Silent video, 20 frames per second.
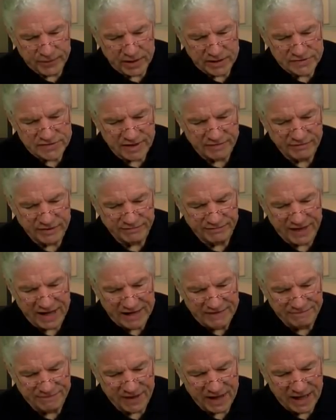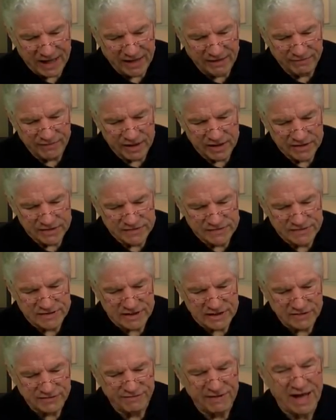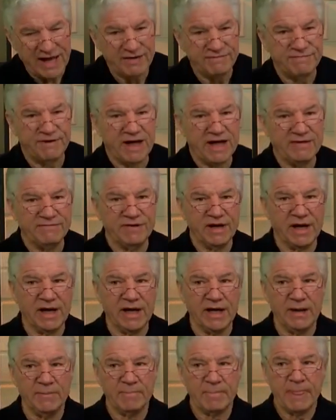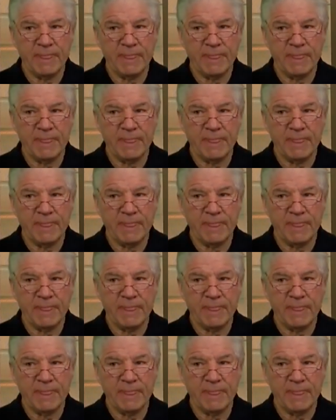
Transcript: seven five five, six five five nine.